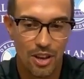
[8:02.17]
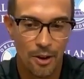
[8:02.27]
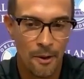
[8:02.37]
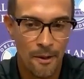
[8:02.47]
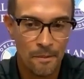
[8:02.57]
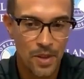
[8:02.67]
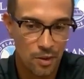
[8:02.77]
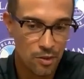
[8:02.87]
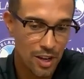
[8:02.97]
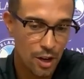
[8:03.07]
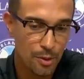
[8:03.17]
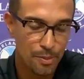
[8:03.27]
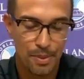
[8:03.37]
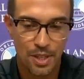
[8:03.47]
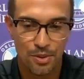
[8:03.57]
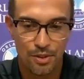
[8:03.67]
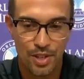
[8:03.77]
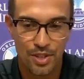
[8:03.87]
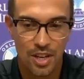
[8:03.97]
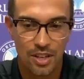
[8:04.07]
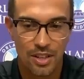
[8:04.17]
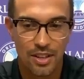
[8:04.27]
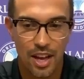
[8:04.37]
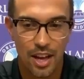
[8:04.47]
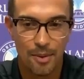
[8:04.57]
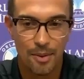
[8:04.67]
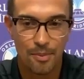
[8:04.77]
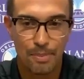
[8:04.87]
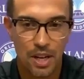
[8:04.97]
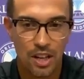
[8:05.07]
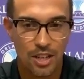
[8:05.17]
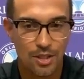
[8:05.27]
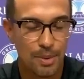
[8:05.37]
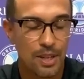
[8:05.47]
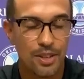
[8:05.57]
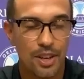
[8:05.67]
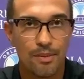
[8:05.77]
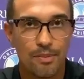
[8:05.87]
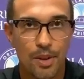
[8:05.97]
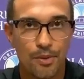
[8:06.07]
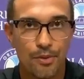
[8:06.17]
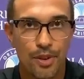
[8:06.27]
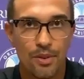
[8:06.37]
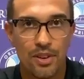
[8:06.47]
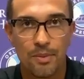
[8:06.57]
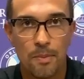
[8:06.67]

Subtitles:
So overall, pleased with the result, but a lot to build on moving forward.